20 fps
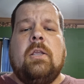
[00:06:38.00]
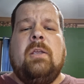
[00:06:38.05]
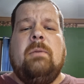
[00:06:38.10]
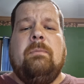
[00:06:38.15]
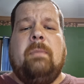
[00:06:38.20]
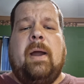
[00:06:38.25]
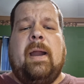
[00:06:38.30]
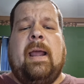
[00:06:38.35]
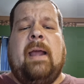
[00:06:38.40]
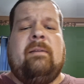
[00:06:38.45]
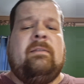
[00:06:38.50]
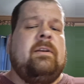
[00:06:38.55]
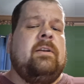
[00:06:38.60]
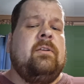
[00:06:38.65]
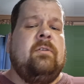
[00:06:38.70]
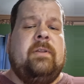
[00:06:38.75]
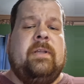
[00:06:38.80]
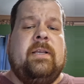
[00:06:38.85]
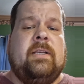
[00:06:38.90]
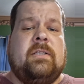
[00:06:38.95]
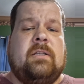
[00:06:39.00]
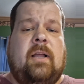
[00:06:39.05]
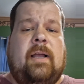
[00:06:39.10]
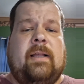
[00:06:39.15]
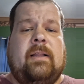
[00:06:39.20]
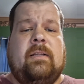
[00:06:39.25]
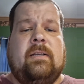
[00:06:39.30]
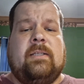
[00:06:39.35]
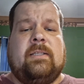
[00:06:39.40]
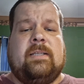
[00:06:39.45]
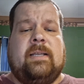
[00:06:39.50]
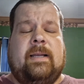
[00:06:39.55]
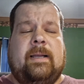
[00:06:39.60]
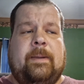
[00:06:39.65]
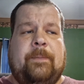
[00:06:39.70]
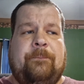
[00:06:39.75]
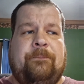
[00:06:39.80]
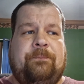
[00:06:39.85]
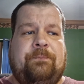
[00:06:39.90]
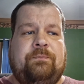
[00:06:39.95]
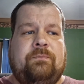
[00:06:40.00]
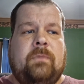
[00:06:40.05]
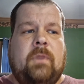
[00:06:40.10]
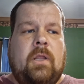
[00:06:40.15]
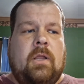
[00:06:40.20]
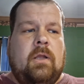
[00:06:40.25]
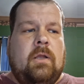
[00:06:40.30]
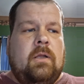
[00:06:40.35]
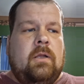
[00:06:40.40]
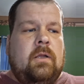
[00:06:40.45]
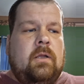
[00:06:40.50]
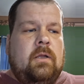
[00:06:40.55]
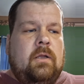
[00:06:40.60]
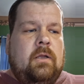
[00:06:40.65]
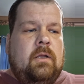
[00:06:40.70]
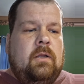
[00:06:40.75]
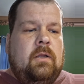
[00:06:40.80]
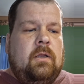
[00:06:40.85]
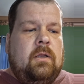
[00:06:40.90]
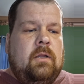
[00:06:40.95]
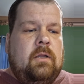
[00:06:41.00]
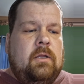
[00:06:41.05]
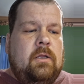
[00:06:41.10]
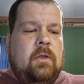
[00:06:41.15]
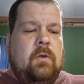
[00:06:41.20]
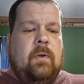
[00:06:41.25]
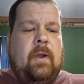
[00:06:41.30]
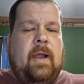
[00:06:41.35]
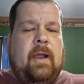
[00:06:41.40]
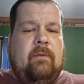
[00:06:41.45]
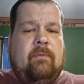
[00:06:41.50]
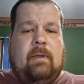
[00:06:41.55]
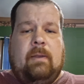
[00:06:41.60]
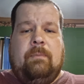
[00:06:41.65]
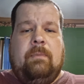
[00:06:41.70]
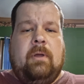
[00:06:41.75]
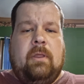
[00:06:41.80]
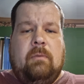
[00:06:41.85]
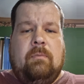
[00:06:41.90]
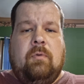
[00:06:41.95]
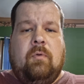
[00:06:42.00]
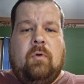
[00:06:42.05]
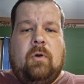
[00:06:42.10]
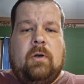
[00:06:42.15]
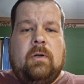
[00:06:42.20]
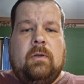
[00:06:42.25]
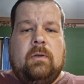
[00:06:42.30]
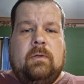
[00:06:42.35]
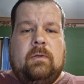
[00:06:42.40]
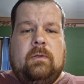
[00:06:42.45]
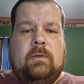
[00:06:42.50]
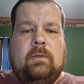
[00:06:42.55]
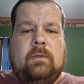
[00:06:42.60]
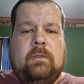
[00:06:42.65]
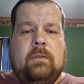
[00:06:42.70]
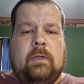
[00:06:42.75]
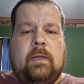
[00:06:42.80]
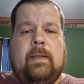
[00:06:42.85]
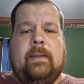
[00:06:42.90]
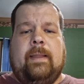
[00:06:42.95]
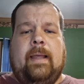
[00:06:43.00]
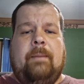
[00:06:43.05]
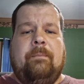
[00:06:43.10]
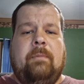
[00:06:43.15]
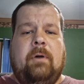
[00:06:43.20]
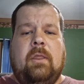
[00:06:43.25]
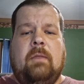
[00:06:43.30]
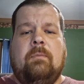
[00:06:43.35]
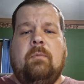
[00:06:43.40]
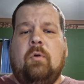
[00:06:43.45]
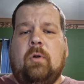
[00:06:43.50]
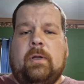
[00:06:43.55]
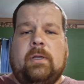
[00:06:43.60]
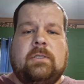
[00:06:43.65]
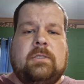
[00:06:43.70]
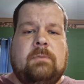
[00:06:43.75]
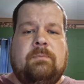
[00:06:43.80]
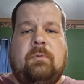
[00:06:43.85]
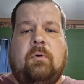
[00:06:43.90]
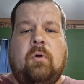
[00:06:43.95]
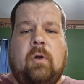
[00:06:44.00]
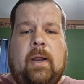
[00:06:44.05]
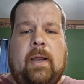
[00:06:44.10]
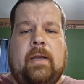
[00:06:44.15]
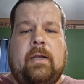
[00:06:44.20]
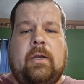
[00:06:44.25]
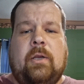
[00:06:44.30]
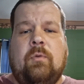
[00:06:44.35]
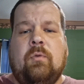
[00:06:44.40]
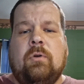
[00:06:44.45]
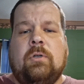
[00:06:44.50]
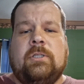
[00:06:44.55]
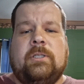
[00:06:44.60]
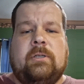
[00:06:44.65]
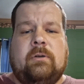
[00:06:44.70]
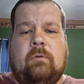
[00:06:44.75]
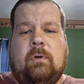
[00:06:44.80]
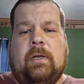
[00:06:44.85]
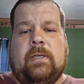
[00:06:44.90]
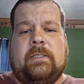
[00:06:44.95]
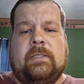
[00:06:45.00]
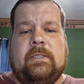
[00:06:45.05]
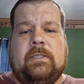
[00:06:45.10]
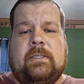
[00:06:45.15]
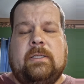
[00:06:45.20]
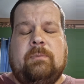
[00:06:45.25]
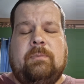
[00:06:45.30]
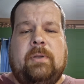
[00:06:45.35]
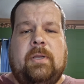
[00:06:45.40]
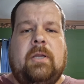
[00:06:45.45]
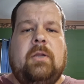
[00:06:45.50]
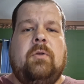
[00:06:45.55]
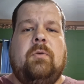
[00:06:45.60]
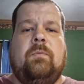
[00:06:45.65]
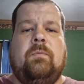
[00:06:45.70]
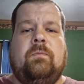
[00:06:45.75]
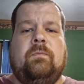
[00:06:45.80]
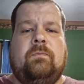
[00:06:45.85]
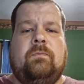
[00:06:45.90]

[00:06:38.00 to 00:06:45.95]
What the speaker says: you might have to do this, like let's say you have a motherboard, and that motherboard can support a newer generation CPU.